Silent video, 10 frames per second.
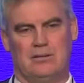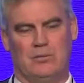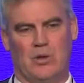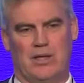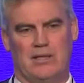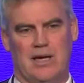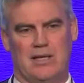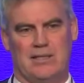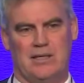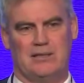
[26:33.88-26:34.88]
pulling
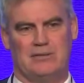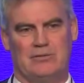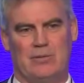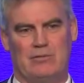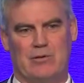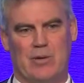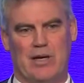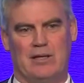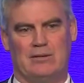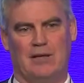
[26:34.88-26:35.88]
data from
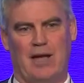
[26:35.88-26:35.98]
everywhere